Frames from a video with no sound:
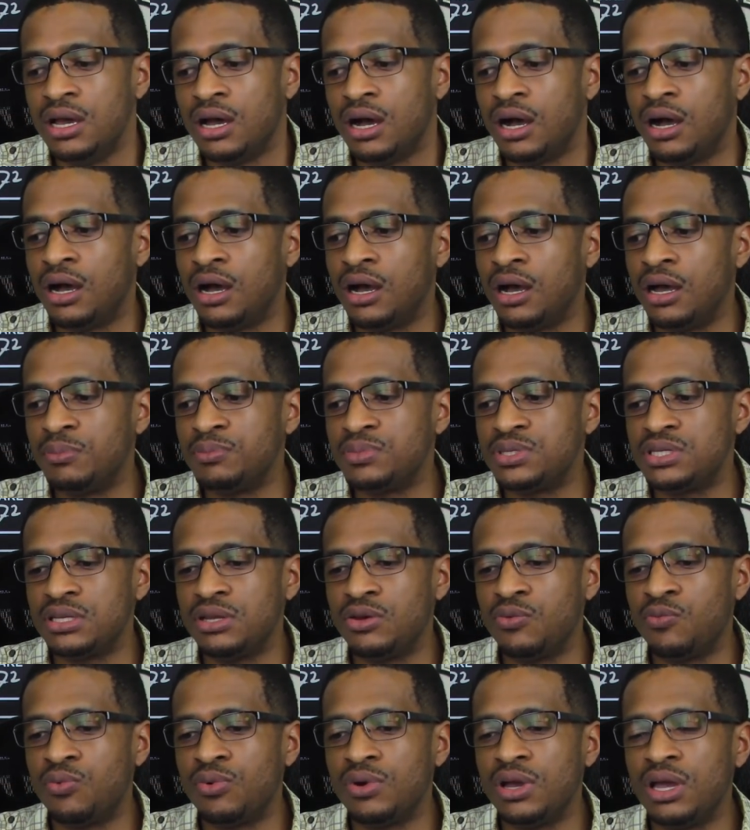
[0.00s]
Um,
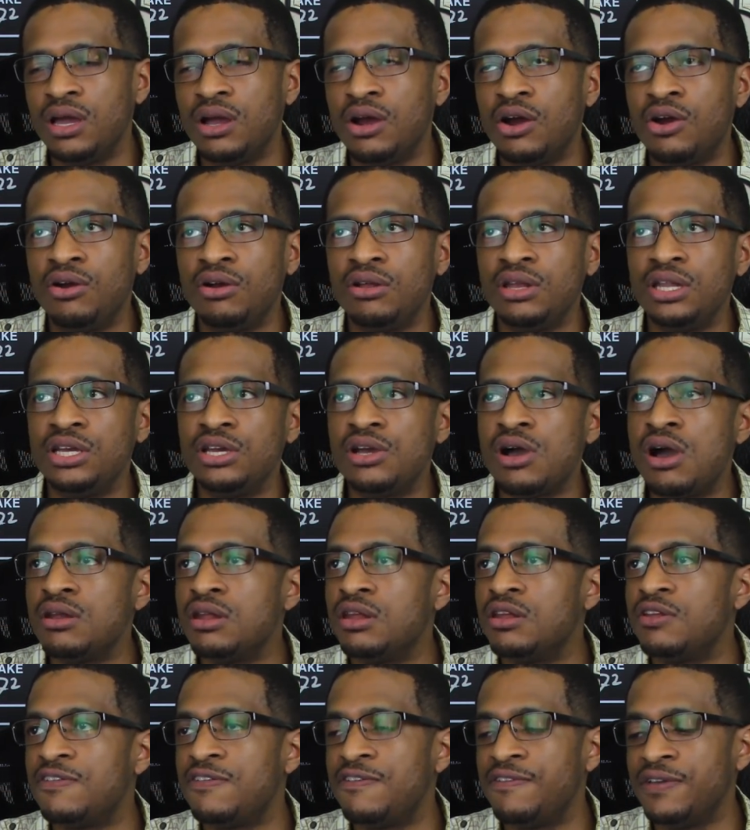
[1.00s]
early on
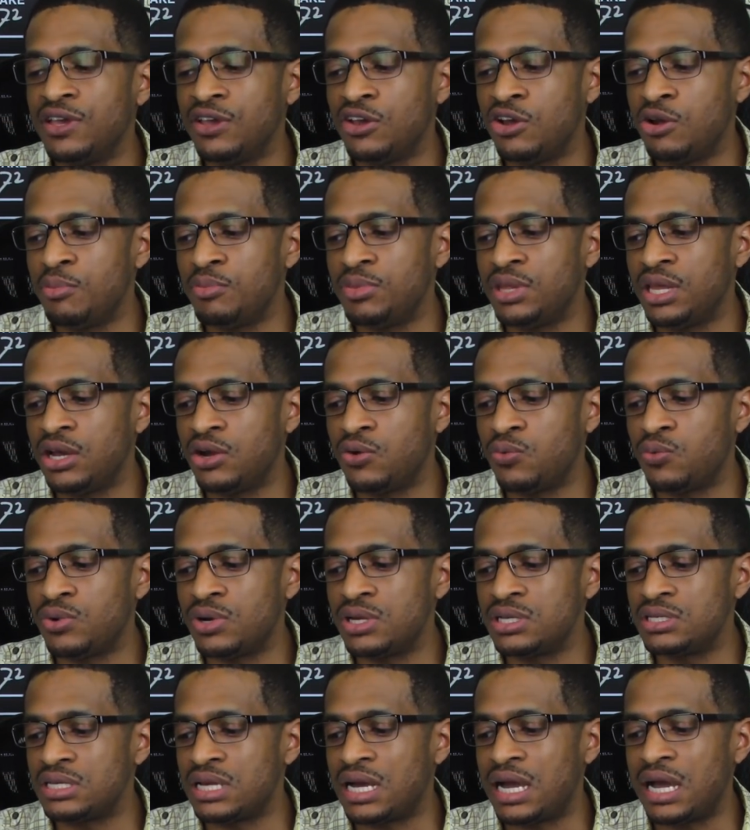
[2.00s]
in the film, there
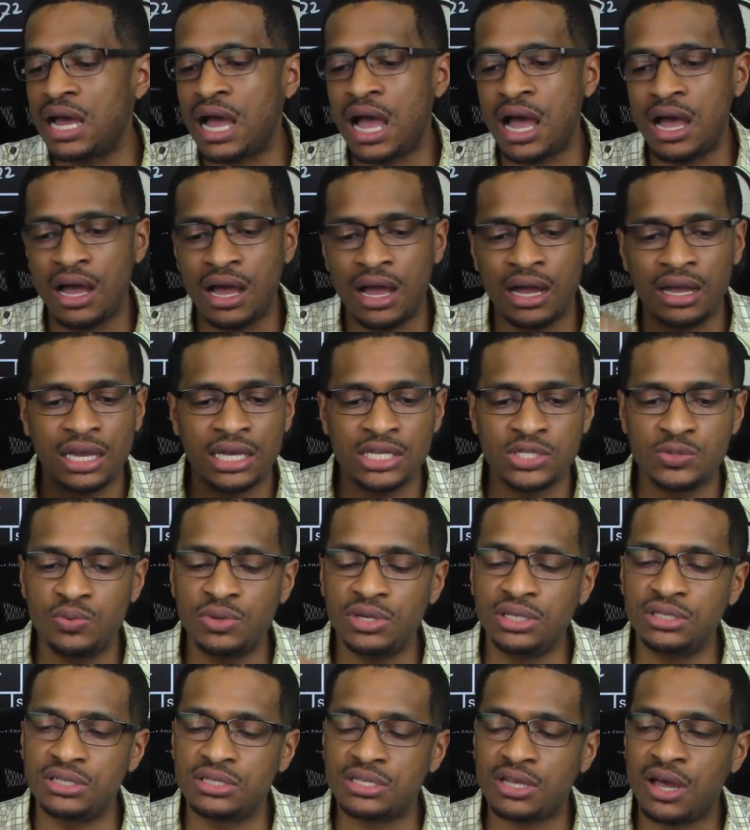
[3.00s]
was, I, I, guess we
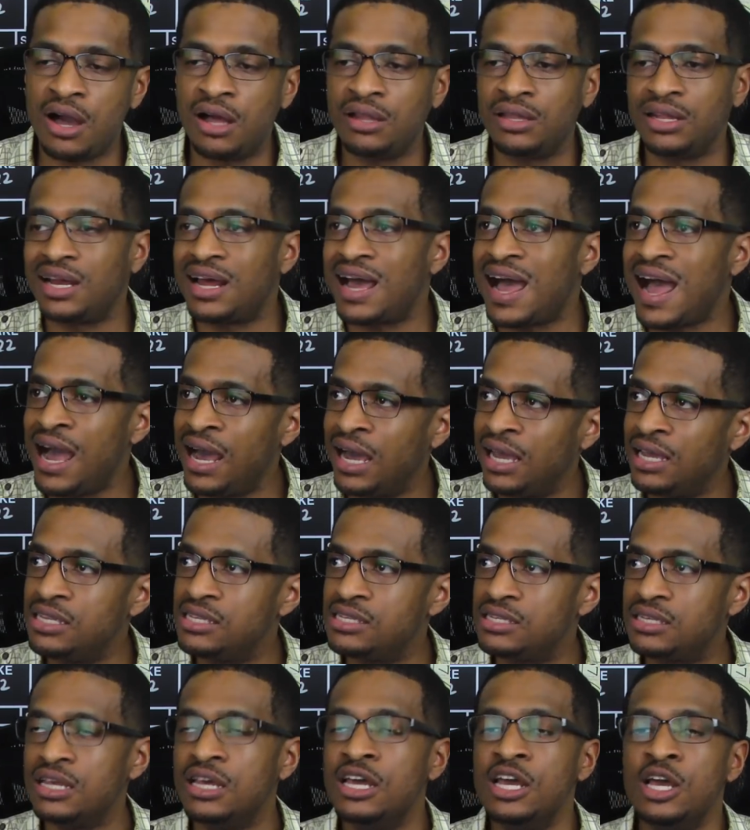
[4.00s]
can just call it a
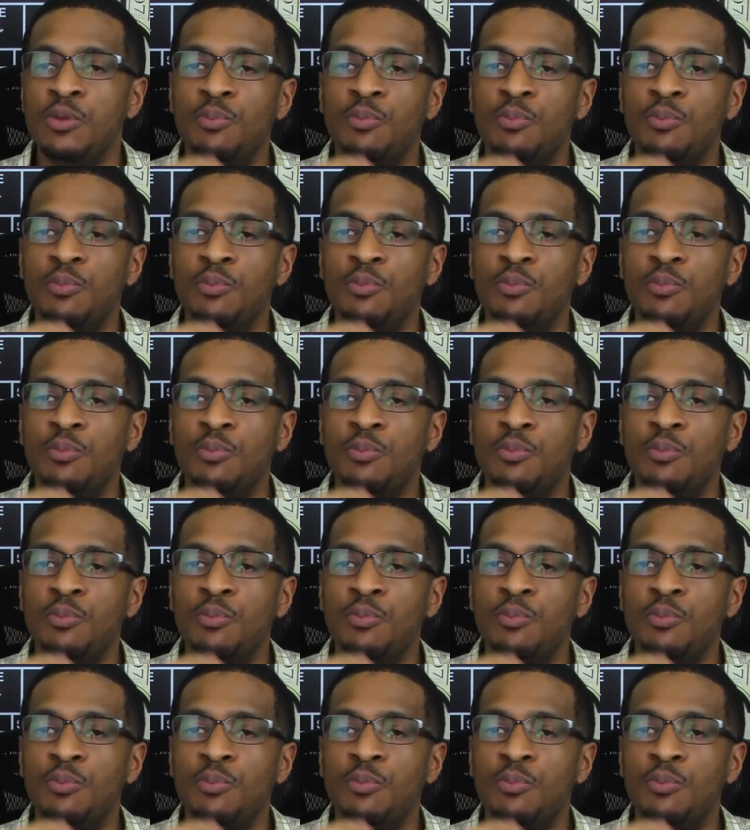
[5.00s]
heist,